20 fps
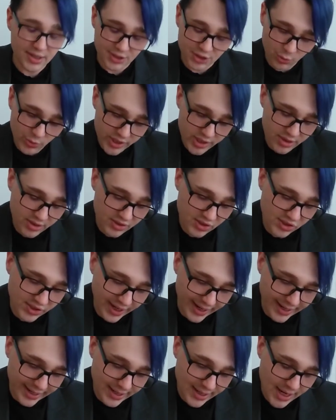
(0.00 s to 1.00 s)
so we could
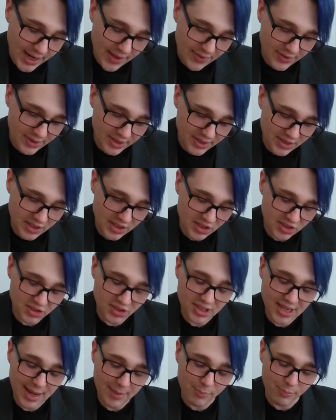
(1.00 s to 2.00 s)
say that it
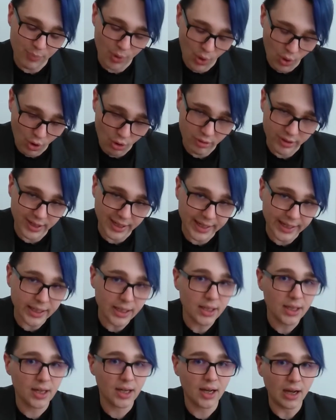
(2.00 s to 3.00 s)
is
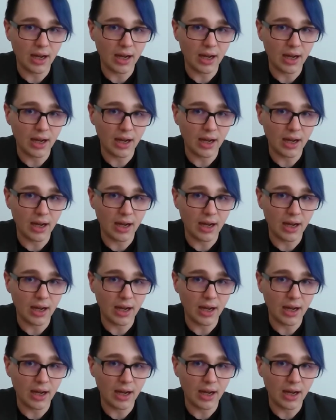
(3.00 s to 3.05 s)
temporally